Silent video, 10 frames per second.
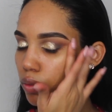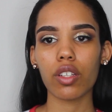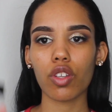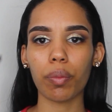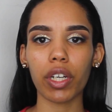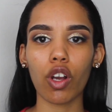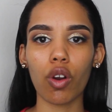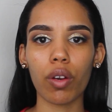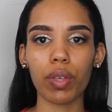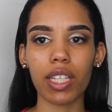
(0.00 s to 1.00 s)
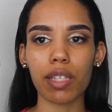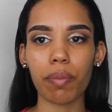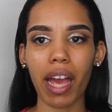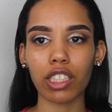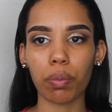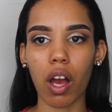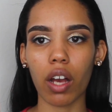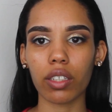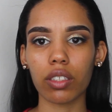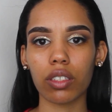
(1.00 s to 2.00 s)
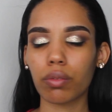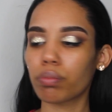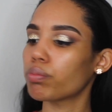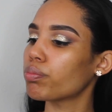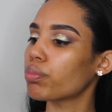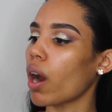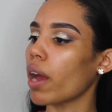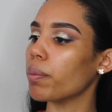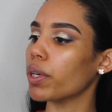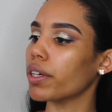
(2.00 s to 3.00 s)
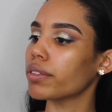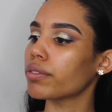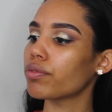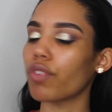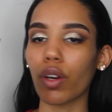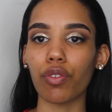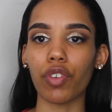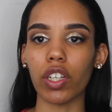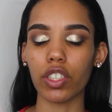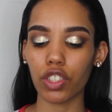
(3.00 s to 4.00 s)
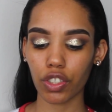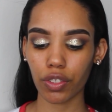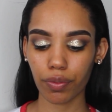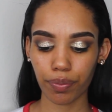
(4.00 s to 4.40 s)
So I'm going to go in with the Smashbox Primer Photo Finish.